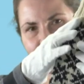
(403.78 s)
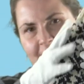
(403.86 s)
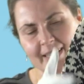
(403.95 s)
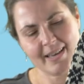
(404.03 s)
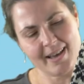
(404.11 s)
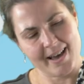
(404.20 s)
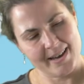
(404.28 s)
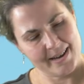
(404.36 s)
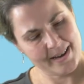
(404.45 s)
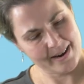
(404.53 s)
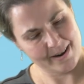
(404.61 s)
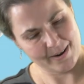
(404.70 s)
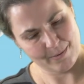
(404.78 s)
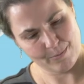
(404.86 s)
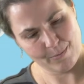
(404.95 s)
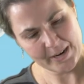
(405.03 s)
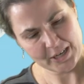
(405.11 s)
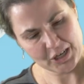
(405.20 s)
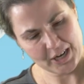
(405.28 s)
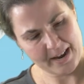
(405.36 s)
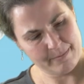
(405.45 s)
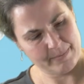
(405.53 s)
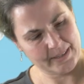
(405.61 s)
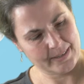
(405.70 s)
see on here? What
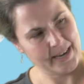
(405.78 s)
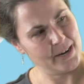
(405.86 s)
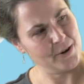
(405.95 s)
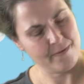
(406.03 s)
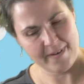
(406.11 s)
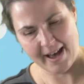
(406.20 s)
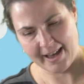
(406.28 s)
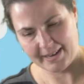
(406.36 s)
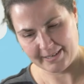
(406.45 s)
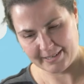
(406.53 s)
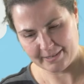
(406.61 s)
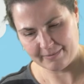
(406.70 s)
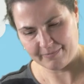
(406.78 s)
shapes can you find?